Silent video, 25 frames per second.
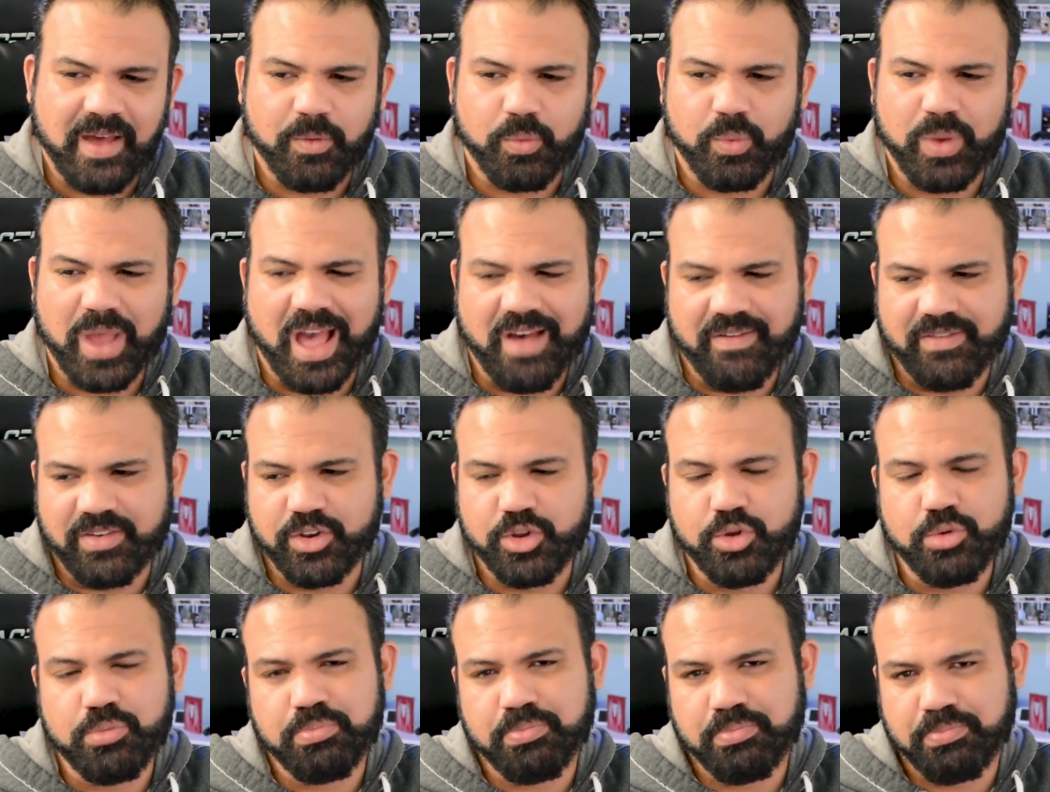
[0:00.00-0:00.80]
we have a
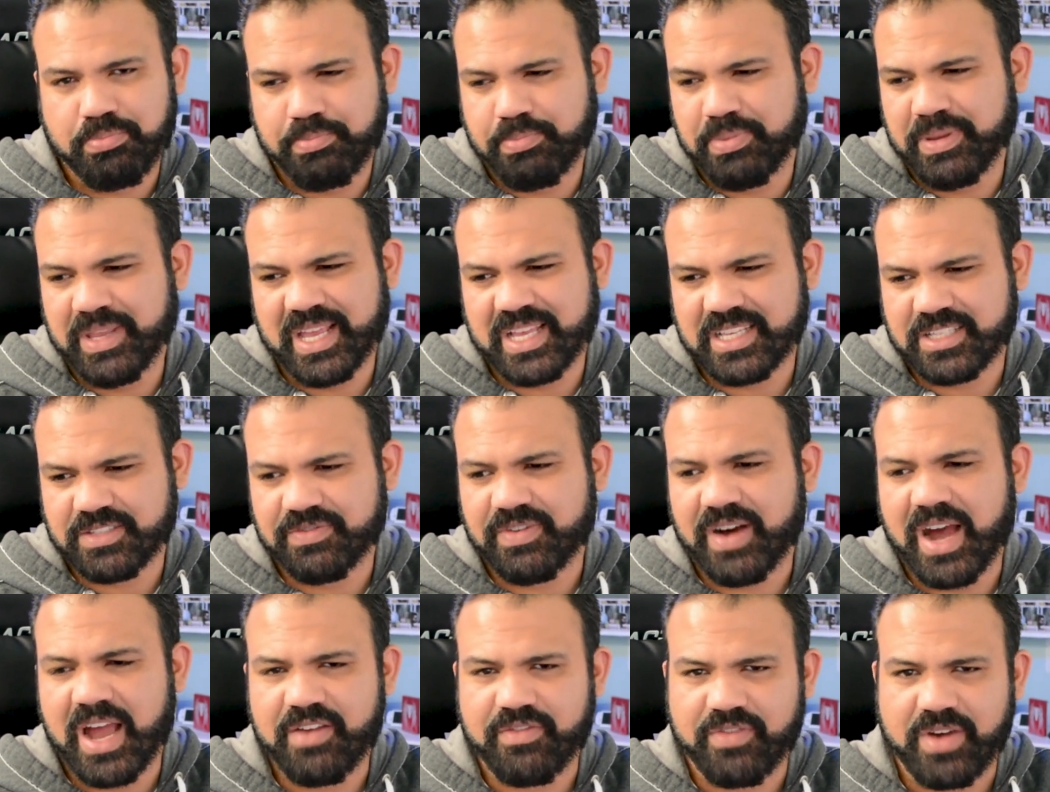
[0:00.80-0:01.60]
new
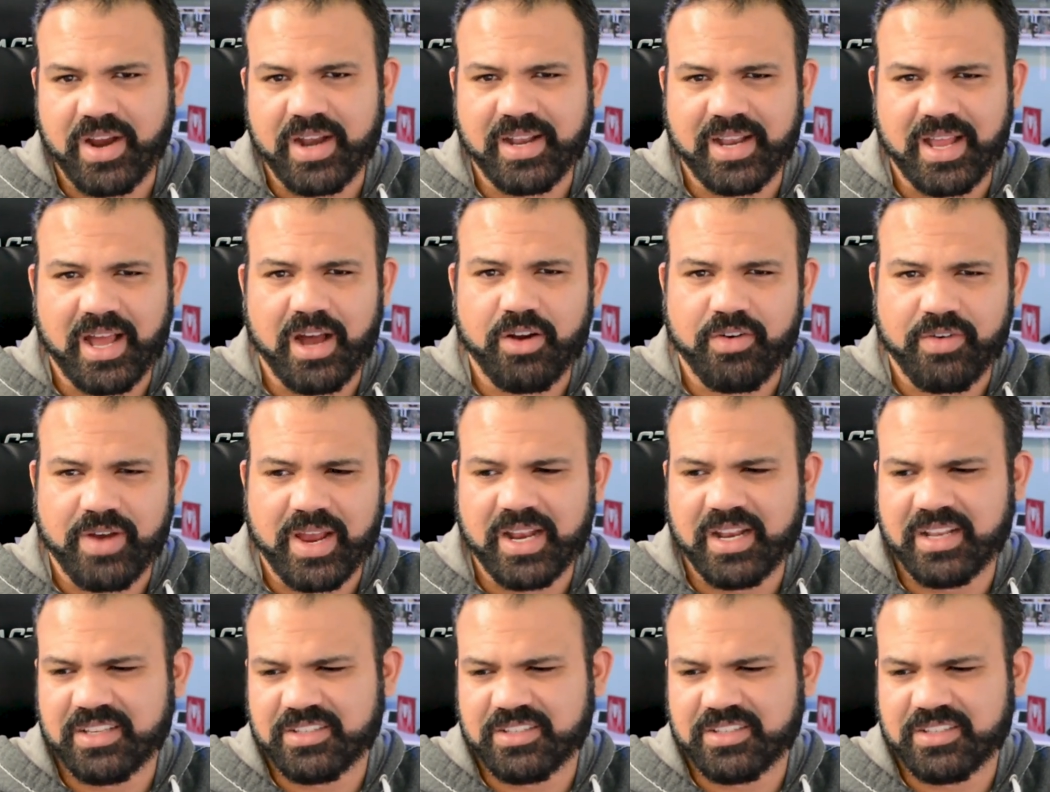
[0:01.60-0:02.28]
PS5 right now, right?